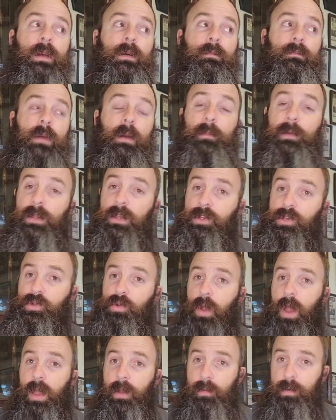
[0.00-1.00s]
remember the
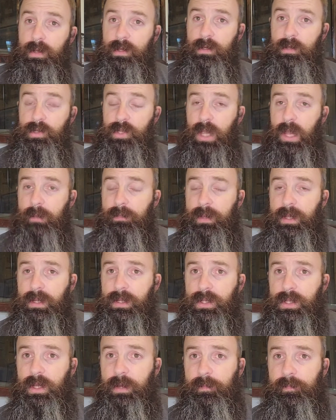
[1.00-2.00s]
Tri-Wizard
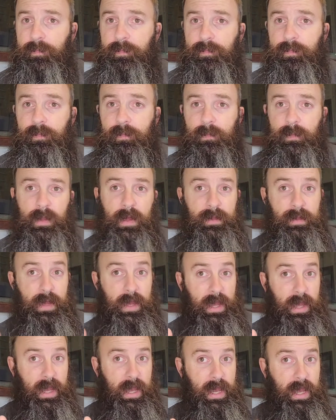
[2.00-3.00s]
Championship? The
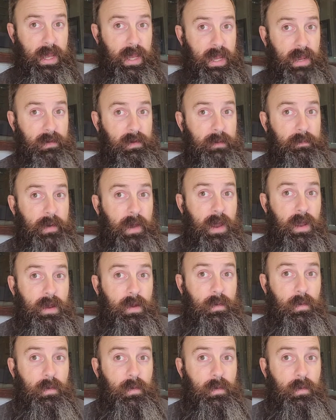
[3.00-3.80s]
Harry Potter